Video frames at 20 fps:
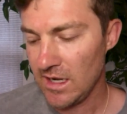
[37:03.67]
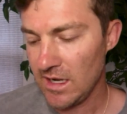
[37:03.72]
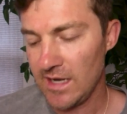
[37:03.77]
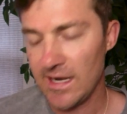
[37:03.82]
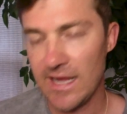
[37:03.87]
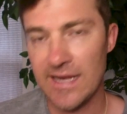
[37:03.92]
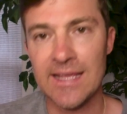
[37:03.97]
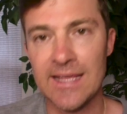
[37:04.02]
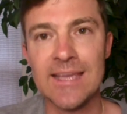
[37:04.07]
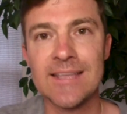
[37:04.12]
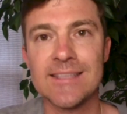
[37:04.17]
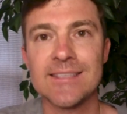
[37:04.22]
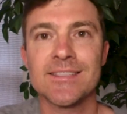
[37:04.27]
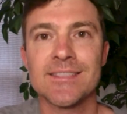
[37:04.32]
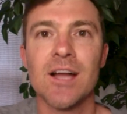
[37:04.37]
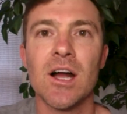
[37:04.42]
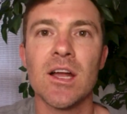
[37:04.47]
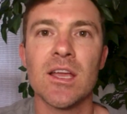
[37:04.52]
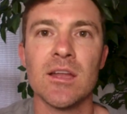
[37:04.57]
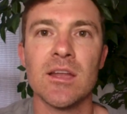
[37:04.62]
and I didn't get
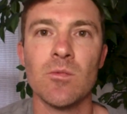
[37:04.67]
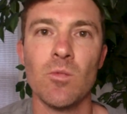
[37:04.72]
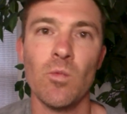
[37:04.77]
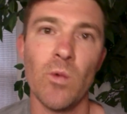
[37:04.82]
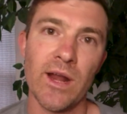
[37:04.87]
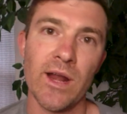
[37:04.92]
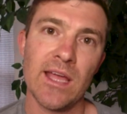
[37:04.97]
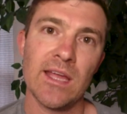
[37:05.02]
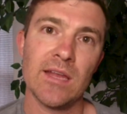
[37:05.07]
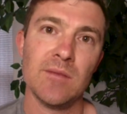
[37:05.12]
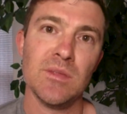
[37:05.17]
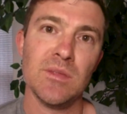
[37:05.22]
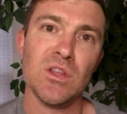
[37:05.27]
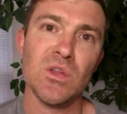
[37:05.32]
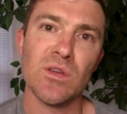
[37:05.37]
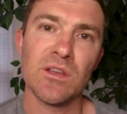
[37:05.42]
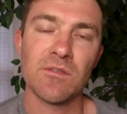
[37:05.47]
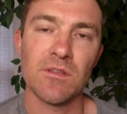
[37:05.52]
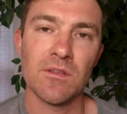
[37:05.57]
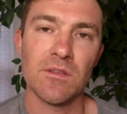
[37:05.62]
stuck in what I had been
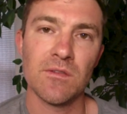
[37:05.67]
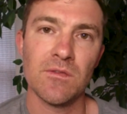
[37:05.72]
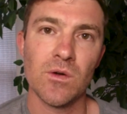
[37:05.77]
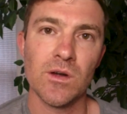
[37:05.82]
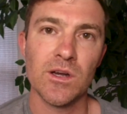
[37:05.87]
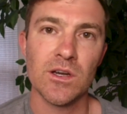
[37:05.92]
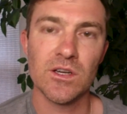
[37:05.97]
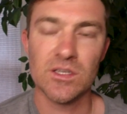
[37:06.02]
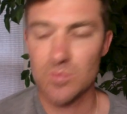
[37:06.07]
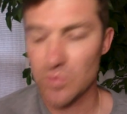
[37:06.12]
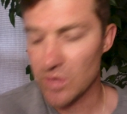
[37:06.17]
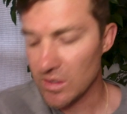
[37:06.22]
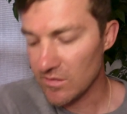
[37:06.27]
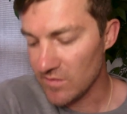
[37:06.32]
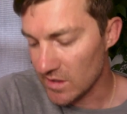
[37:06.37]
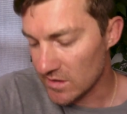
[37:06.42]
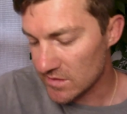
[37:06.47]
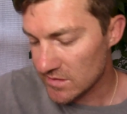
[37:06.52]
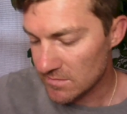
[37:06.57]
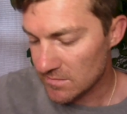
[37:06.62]
doing for the four years
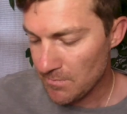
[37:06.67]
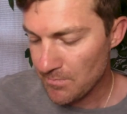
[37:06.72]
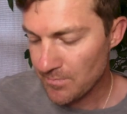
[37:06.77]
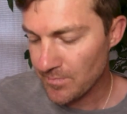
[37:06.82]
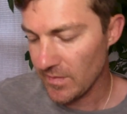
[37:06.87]
previous.